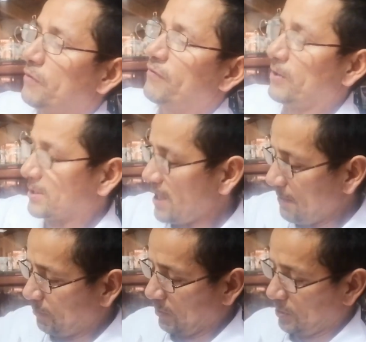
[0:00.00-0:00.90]
For
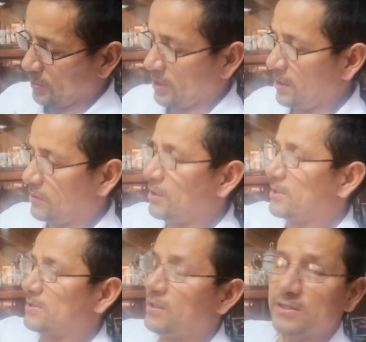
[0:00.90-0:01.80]
example, you say
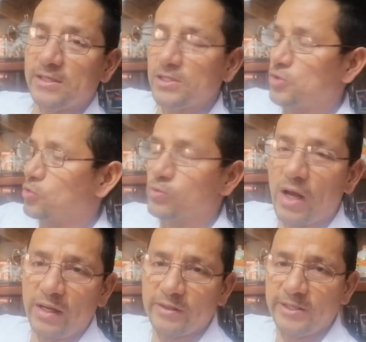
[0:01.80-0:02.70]
this, you
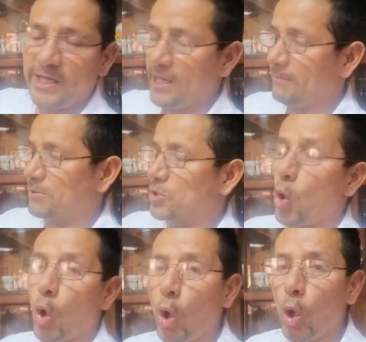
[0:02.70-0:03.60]
write the names.
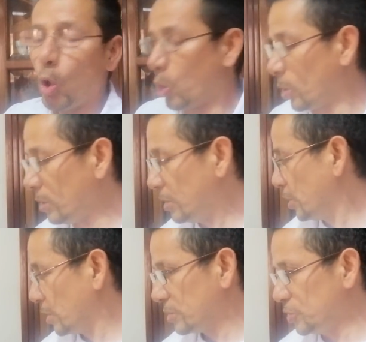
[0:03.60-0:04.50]
Or
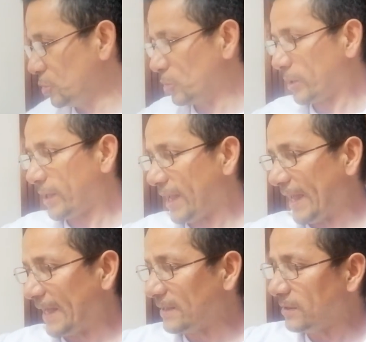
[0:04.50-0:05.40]
you
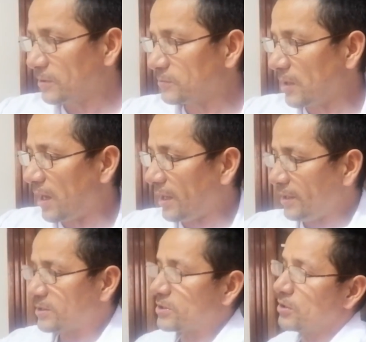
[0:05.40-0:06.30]
can
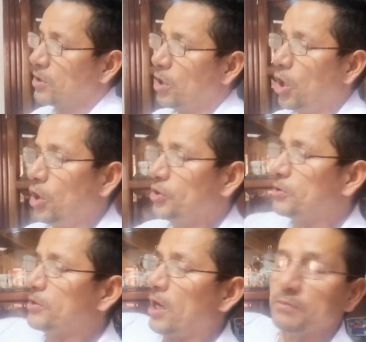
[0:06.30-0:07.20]
write on your
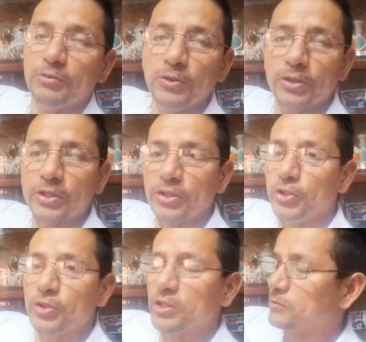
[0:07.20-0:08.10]
notebook,
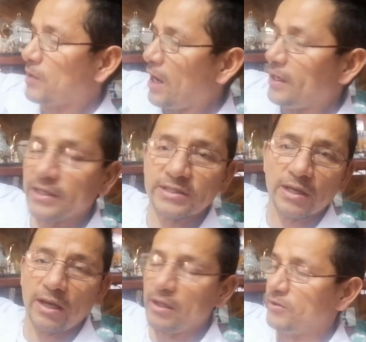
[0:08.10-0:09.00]
you can write
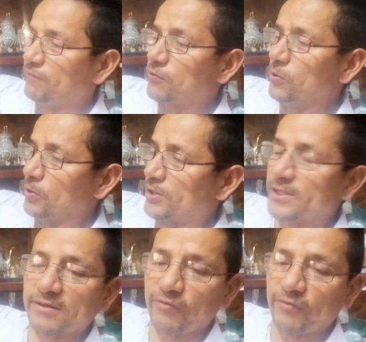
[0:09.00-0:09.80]
the fruits.